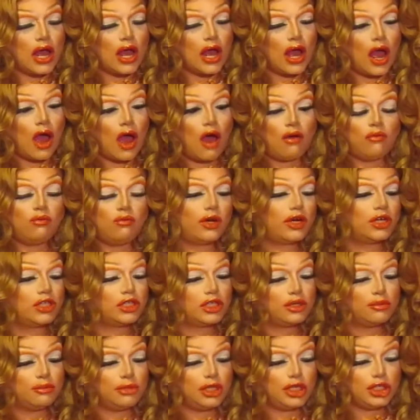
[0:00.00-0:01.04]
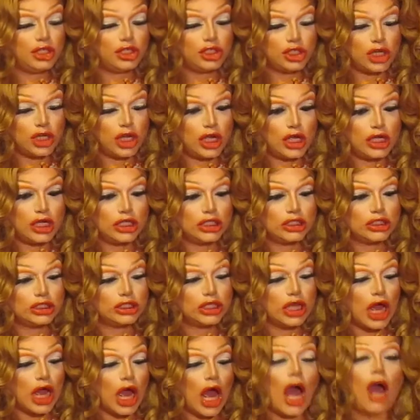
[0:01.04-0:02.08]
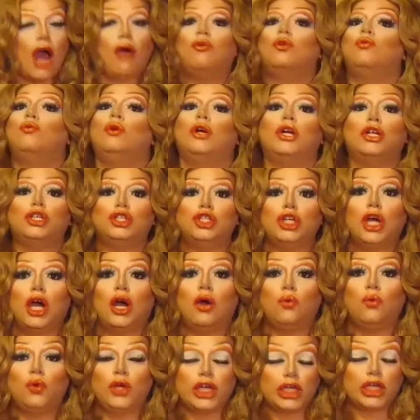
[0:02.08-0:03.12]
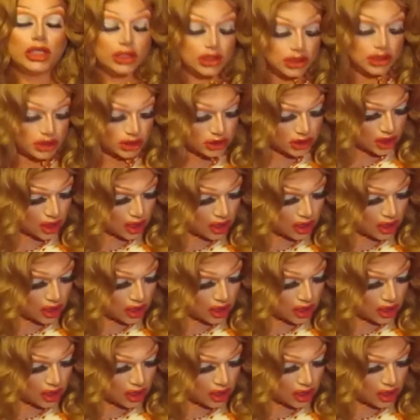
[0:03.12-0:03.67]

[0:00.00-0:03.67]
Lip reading: I would wear Tamisha's. I would wear Joey's.